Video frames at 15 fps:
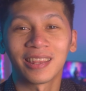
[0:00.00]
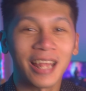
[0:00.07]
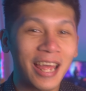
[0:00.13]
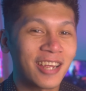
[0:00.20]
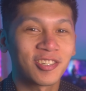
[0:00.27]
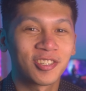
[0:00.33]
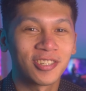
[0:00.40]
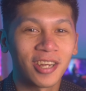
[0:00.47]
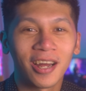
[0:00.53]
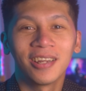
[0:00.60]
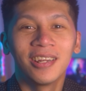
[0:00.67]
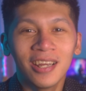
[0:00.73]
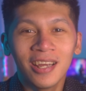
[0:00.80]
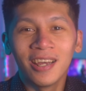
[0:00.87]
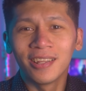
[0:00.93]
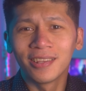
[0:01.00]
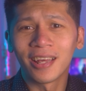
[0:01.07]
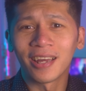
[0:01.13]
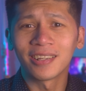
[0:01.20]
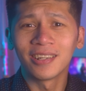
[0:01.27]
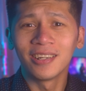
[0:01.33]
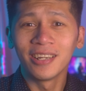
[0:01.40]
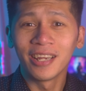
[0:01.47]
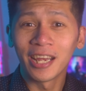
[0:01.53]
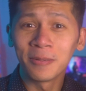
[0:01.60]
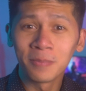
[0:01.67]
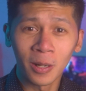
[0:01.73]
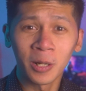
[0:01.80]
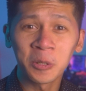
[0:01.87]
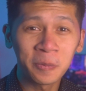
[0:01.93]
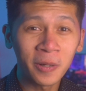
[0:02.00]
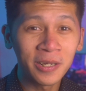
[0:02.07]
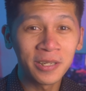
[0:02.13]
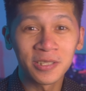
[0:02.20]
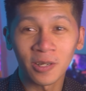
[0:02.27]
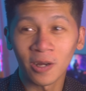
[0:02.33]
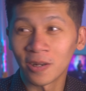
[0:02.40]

last shot that a monopod is